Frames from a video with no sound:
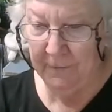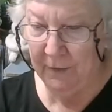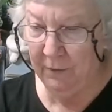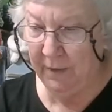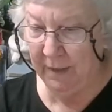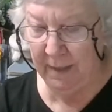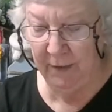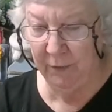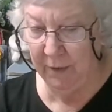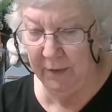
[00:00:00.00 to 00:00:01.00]
You
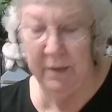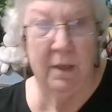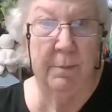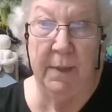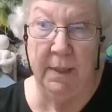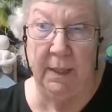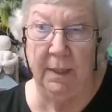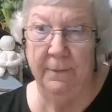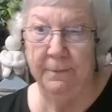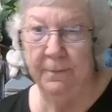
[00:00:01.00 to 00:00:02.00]
cannot trust a
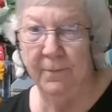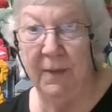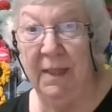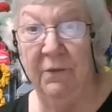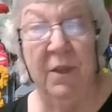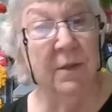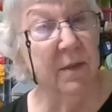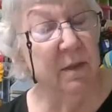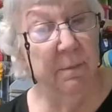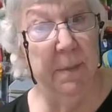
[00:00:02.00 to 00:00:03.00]
bunny. even a
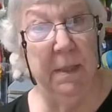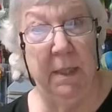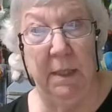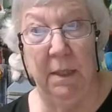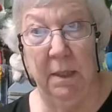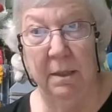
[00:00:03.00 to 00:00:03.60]
somebody.